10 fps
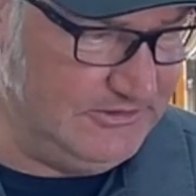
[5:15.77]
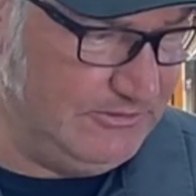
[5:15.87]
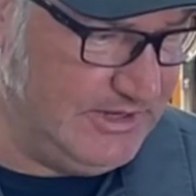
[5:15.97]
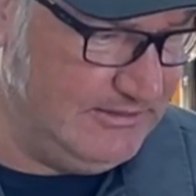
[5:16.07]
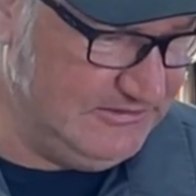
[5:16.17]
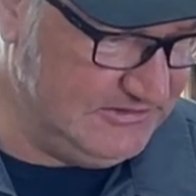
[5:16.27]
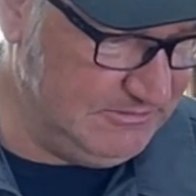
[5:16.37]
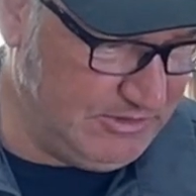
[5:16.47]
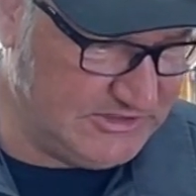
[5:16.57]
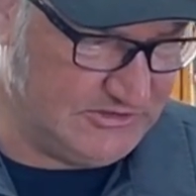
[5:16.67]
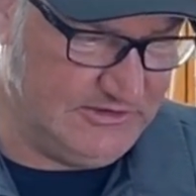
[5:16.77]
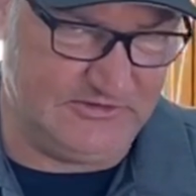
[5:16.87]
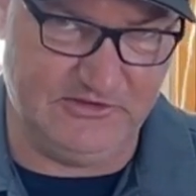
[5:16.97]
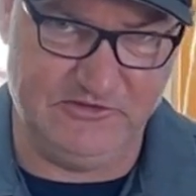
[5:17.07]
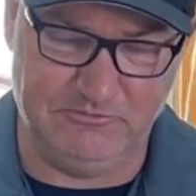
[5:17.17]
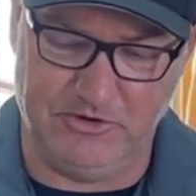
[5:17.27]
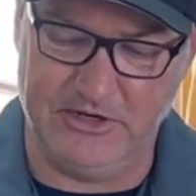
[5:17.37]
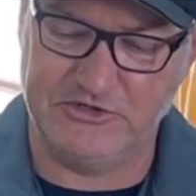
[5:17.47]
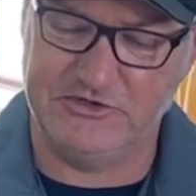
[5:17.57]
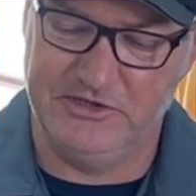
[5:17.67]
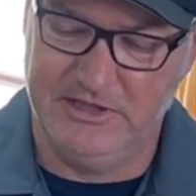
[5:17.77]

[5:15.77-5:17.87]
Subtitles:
Okay, this is the brushless. This is brushed.